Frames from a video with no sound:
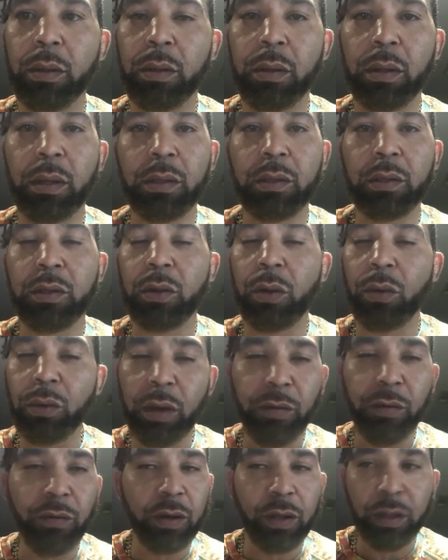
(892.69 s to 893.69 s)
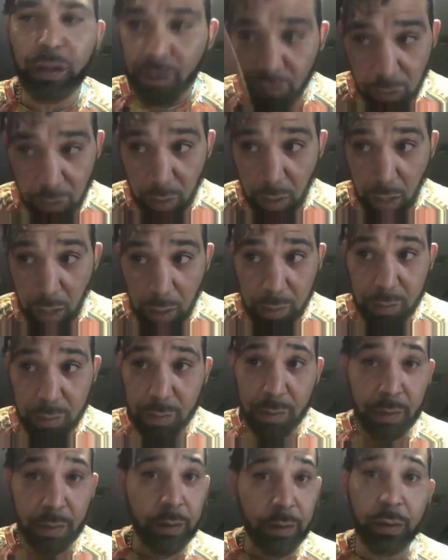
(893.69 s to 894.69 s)
It's no different than
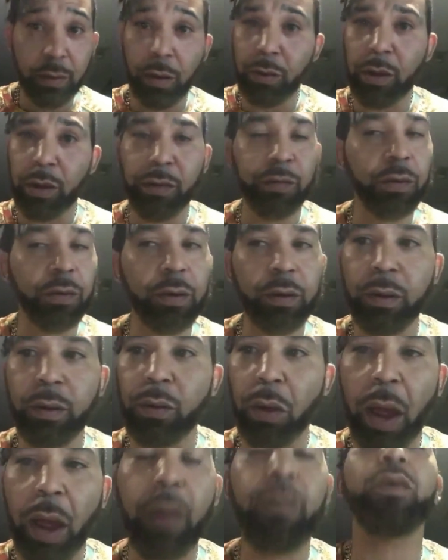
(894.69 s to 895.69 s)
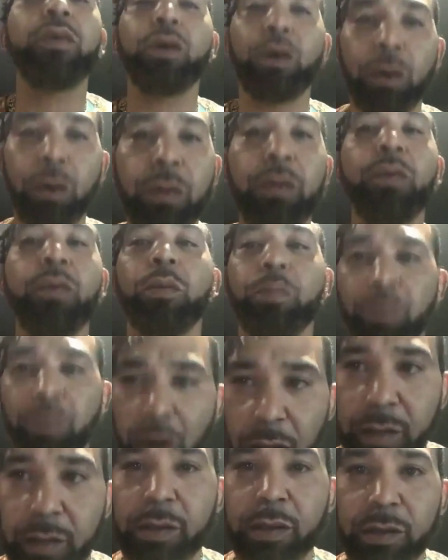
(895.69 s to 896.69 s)
dreadlocks. No different. You have to go through a
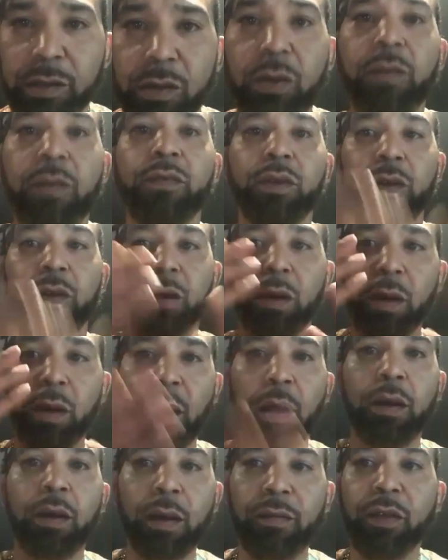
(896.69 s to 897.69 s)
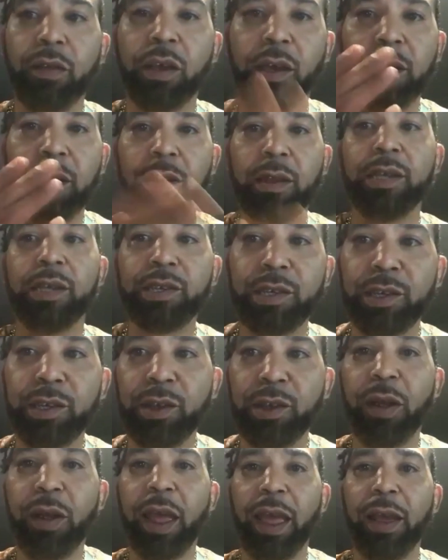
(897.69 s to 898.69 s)
process. You have to condition
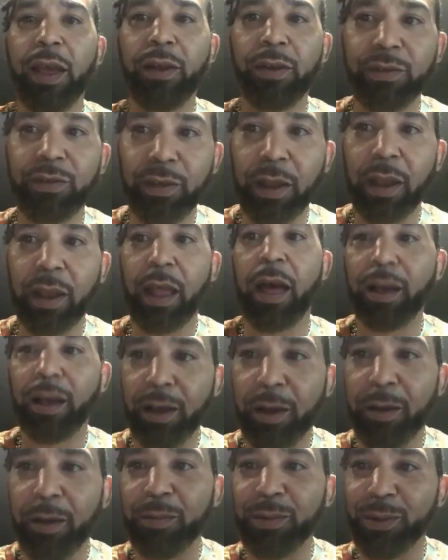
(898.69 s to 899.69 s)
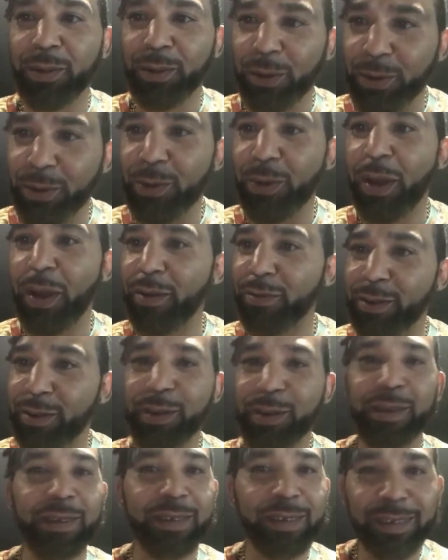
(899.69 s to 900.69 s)
your hair to lock up. You have
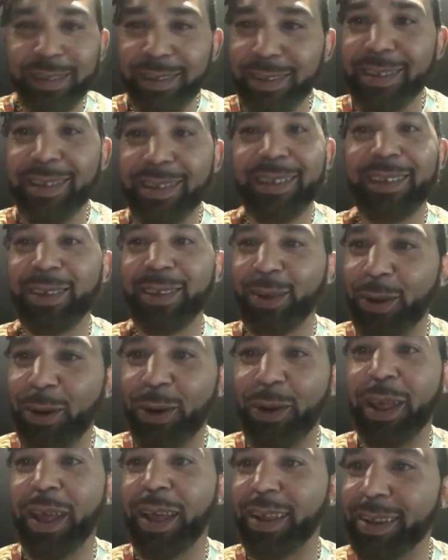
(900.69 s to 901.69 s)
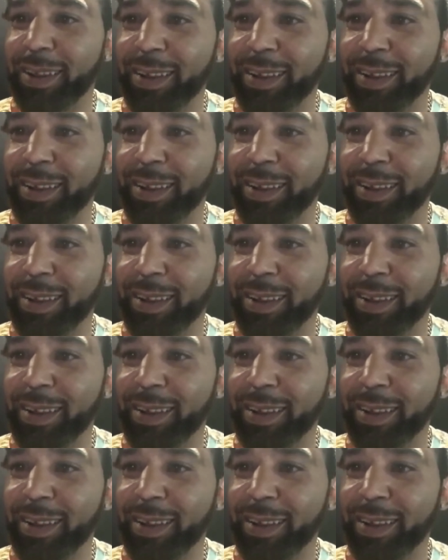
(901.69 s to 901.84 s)
to, all that.